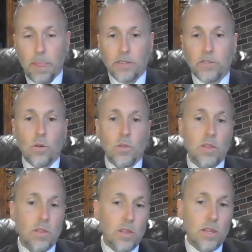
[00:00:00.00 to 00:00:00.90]
And so
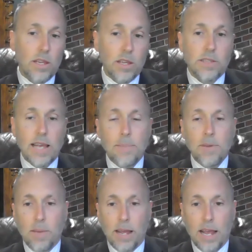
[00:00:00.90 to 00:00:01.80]
the topic
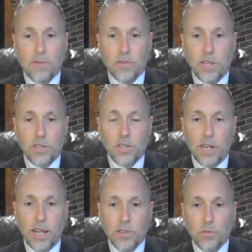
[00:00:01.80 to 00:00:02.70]
of my conversation
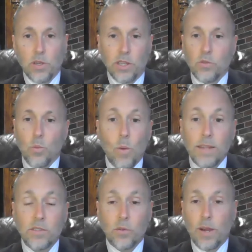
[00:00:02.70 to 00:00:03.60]
today is
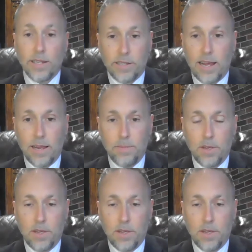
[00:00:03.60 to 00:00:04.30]
when's the right time?